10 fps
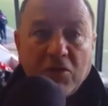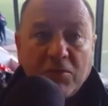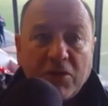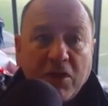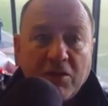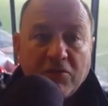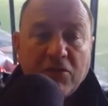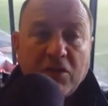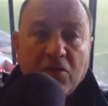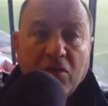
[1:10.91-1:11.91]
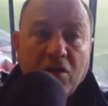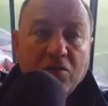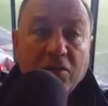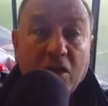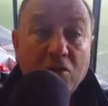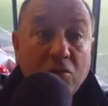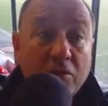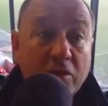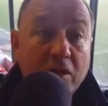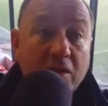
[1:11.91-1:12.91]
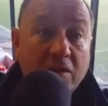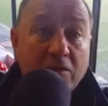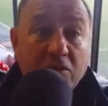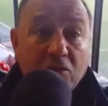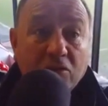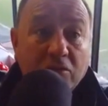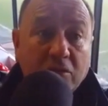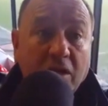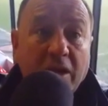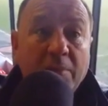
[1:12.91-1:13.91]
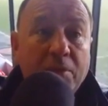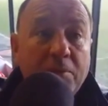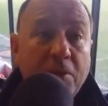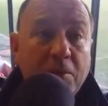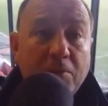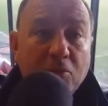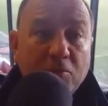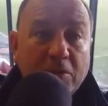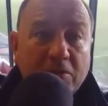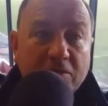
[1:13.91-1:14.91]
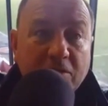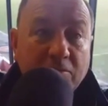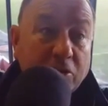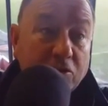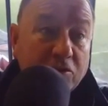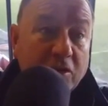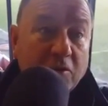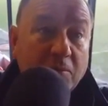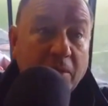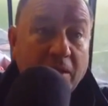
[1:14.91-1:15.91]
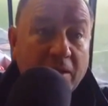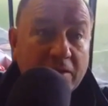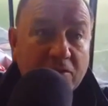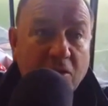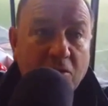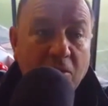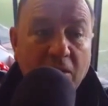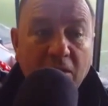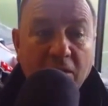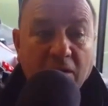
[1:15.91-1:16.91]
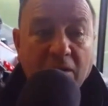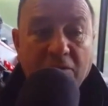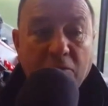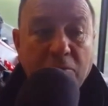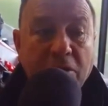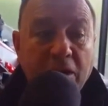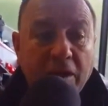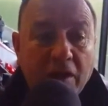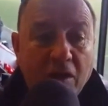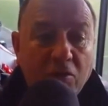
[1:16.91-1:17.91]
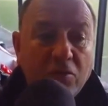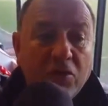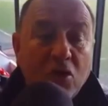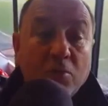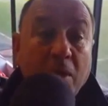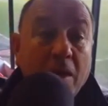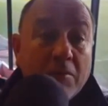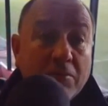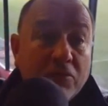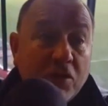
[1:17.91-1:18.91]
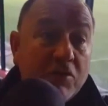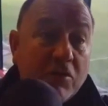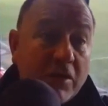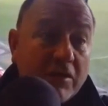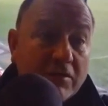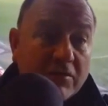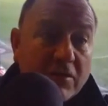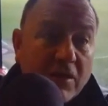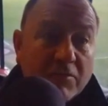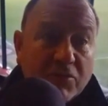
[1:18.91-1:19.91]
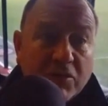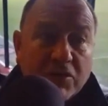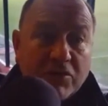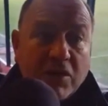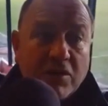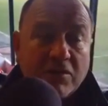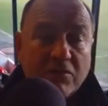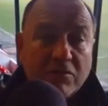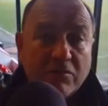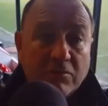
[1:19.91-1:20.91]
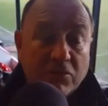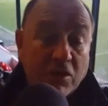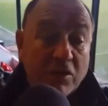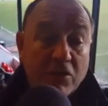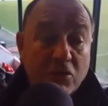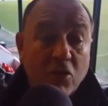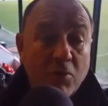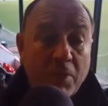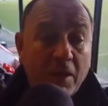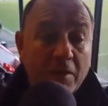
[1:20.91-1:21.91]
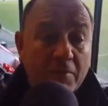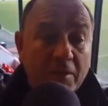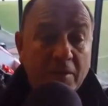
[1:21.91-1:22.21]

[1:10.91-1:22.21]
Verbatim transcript: got to be careful you don't overload, and then you've got unhappy people, but uh, because they're not playing. So, and if you bring in a loan, you've got to play them. Generally, clubs at this stage say that you've got to play them.